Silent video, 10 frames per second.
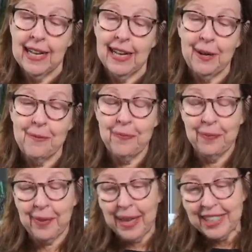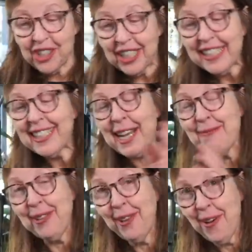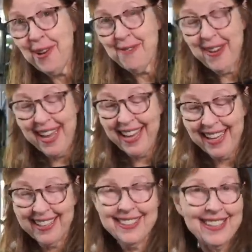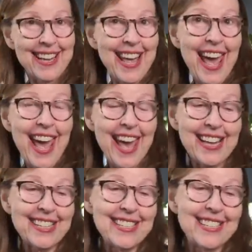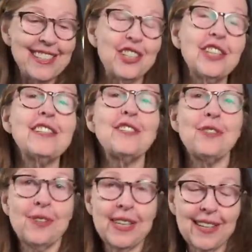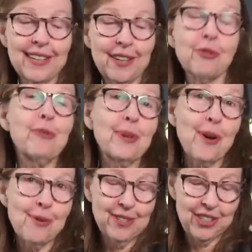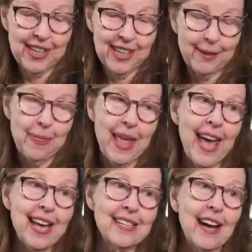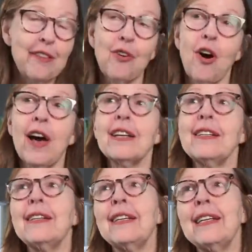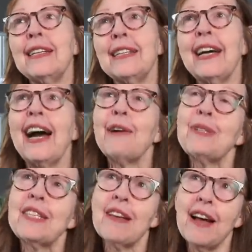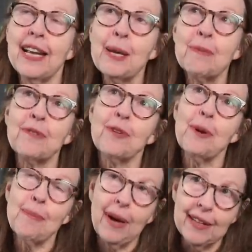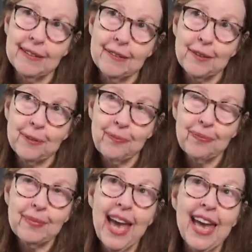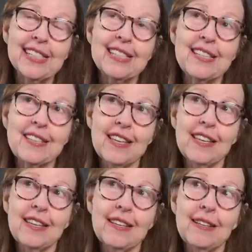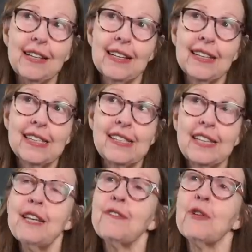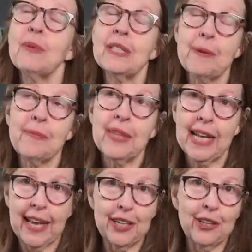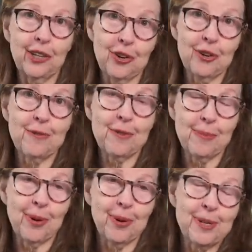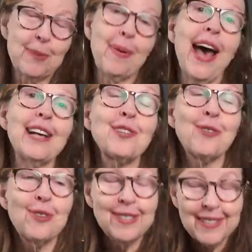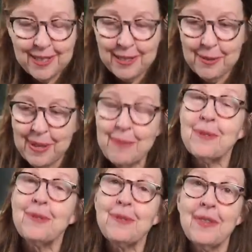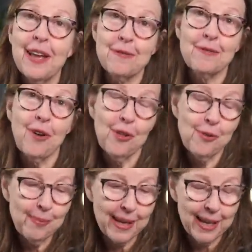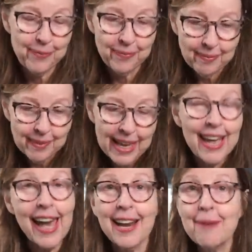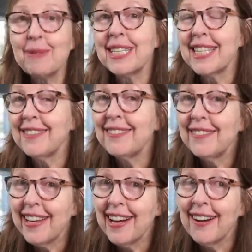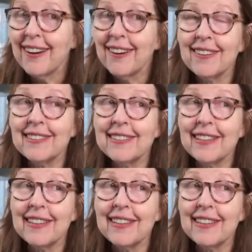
Um, she's come a long way and she's doing group coaching. And I thought I would sign up for a month and see see if there was something I could learn from her to pass on to the people that follow me. And I'm still there.